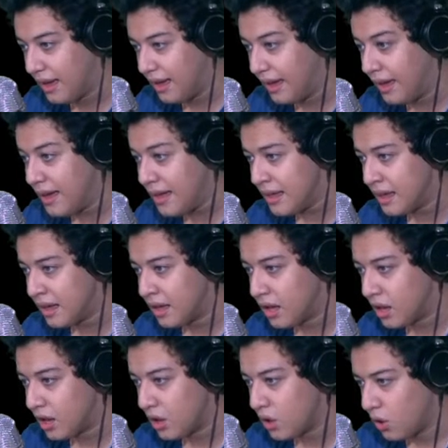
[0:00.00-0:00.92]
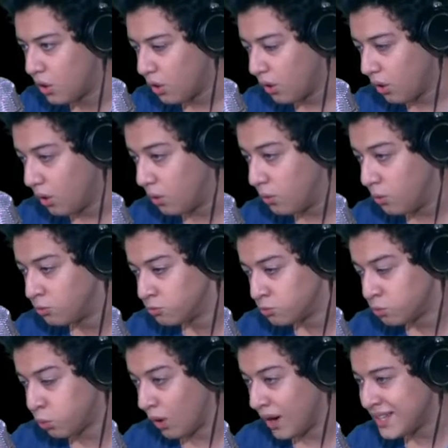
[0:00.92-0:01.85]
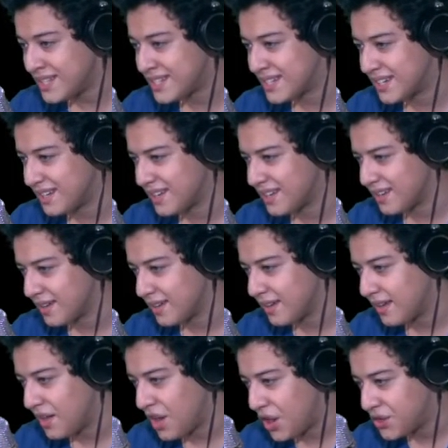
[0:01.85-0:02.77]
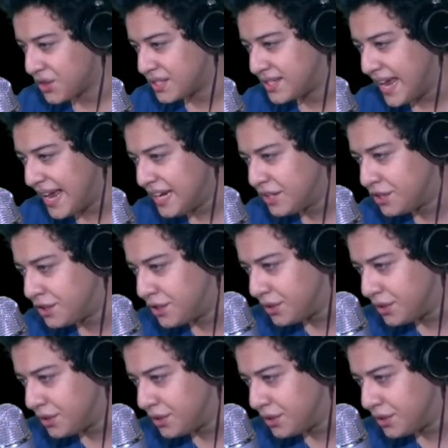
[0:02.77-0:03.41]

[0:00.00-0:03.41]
Eh? Oh, what? What? The day